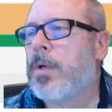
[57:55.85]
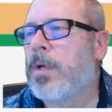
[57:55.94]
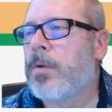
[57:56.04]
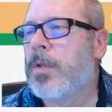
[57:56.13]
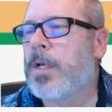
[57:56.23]

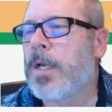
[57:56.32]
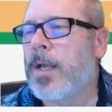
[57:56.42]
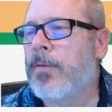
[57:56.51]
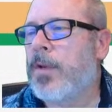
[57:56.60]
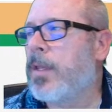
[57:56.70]
I don't think I
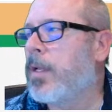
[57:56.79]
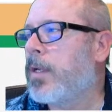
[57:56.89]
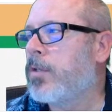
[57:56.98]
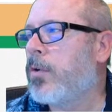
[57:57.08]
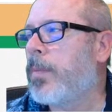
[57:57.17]
have anything.
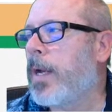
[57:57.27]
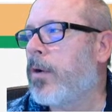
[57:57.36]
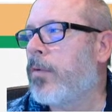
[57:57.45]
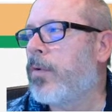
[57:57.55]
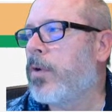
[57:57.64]
Let's go
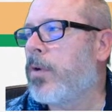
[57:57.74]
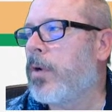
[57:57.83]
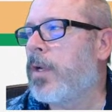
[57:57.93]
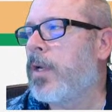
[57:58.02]
back over to Clark